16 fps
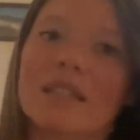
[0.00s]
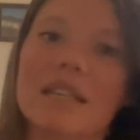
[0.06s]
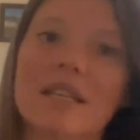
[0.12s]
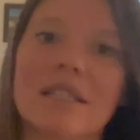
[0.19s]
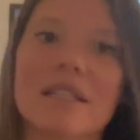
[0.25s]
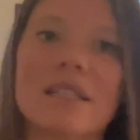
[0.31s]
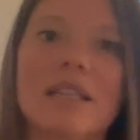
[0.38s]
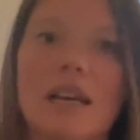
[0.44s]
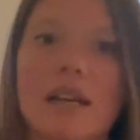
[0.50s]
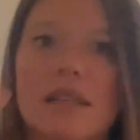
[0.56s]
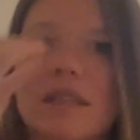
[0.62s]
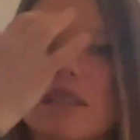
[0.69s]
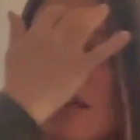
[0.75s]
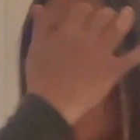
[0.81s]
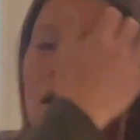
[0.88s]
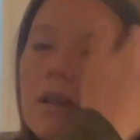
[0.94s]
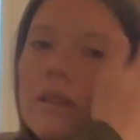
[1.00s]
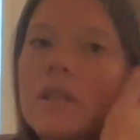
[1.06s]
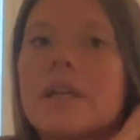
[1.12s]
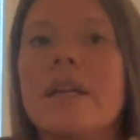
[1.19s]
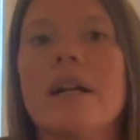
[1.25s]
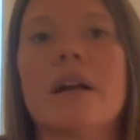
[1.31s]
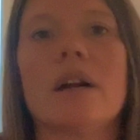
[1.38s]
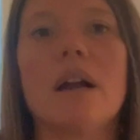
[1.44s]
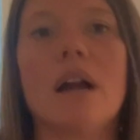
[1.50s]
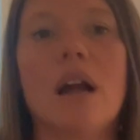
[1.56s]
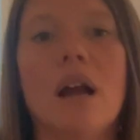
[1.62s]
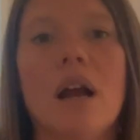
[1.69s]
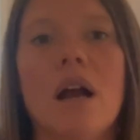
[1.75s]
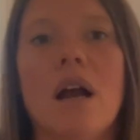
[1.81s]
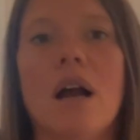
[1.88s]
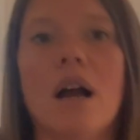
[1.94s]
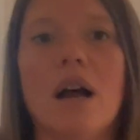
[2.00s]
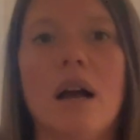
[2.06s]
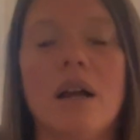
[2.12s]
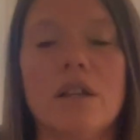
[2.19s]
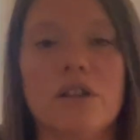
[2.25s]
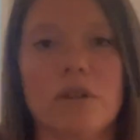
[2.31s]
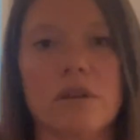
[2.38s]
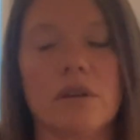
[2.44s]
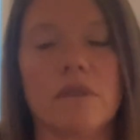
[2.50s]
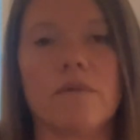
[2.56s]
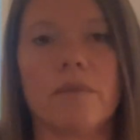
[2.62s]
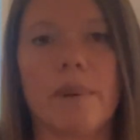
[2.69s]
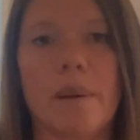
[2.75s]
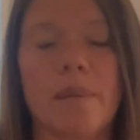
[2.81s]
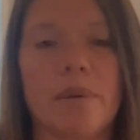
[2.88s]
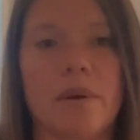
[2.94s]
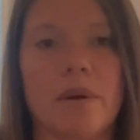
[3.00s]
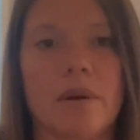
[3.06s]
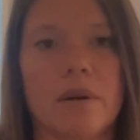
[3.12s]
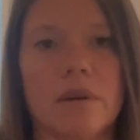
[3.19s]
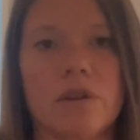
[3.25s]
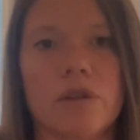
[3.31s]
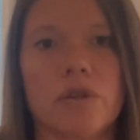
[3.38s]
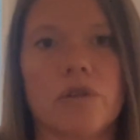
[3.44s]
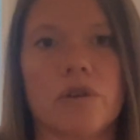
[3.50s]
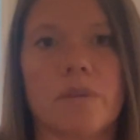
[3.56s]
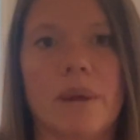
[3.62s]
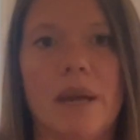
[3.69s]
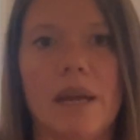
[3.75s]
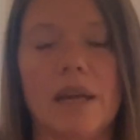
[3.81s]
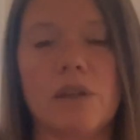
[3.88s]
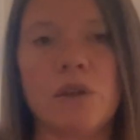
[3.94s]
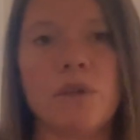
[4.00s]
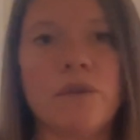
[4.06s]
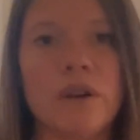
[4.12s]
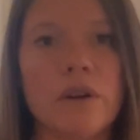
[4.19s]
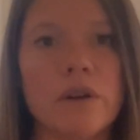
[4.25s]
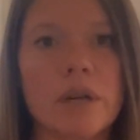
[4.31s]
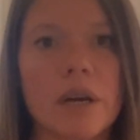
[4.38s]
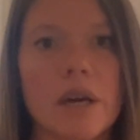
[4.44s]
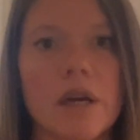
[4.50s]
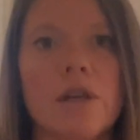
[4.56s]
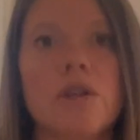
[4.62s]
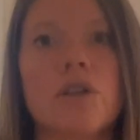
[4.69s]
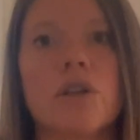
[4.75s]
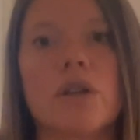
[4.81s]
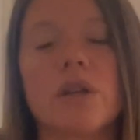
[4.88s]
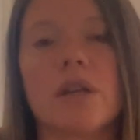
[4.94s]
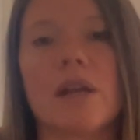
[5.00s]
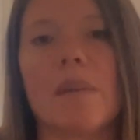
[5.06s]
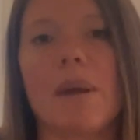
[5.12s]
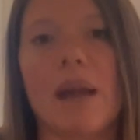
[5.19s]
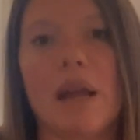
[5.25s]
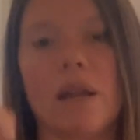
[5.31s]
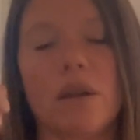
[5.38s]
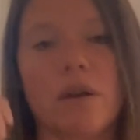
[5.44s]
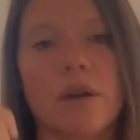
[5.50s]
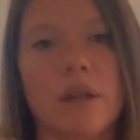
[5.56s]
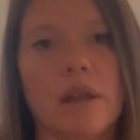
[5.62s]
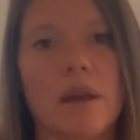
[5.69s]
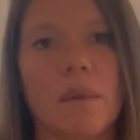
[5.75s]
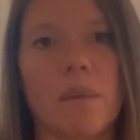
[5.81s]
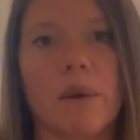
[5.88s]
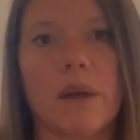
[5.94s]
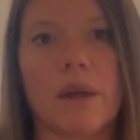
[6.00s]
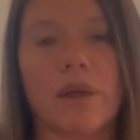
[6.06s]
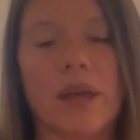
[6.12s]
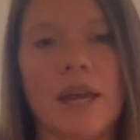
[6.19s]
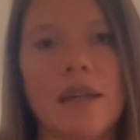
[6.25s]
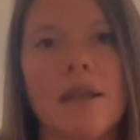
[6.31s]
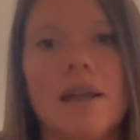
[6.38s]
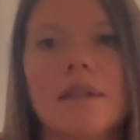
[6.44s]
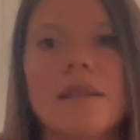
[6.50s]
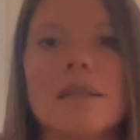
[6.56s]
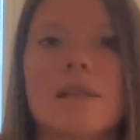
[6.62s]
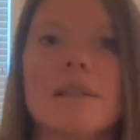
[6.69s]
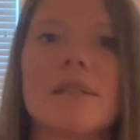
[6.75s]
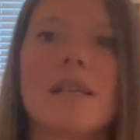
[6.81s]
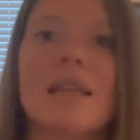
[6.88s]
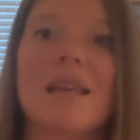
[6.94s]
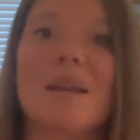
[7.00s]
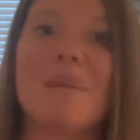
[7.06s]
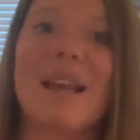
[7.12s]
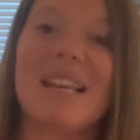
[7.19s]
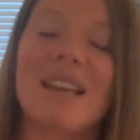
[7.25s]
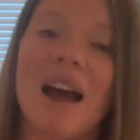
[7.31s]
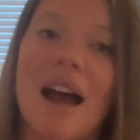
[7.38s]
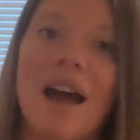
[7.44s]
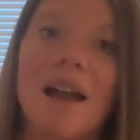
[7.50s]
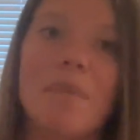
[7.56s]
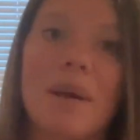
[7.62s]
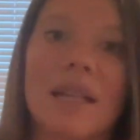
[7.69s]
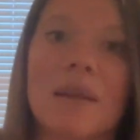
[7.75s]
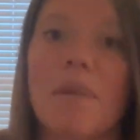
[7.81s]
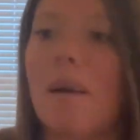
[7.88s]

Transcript: decent sized skulls in here. Uh, Remember, children may two finger touch. They may look at them with hand lenses. They may not pick them